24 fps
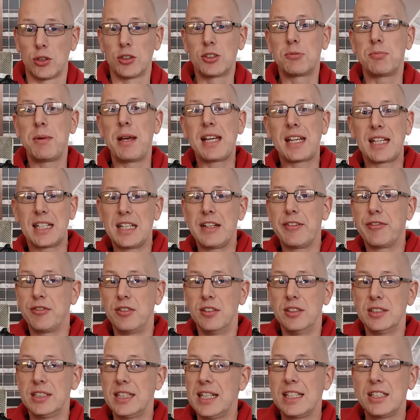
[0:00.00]
does make a
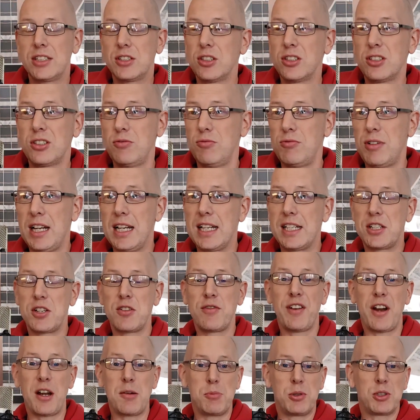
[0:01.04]
difference. It doesn't really
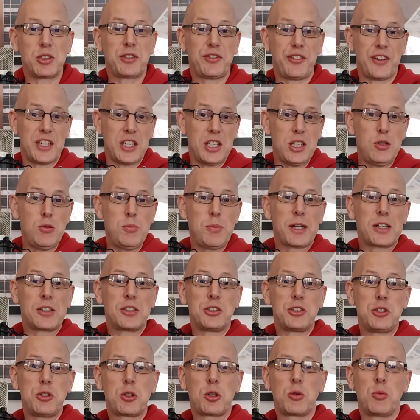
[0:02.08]
do very much for you
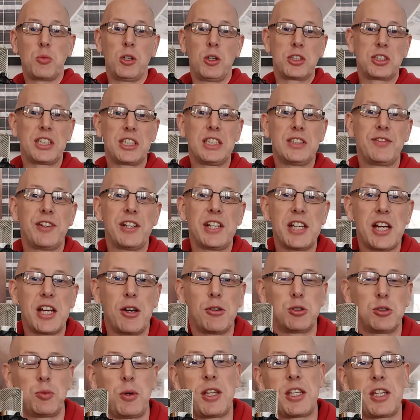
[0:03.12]
because you can watch these
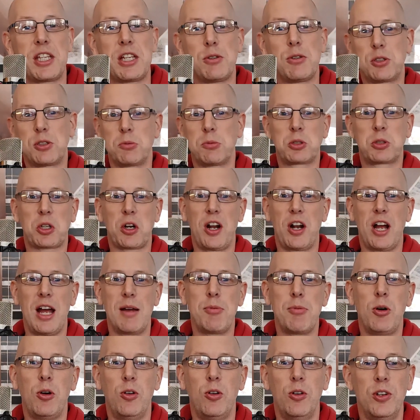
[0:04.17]
videos whether you
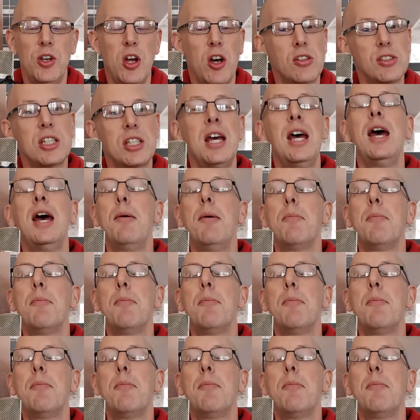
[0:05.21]
subscribe or not.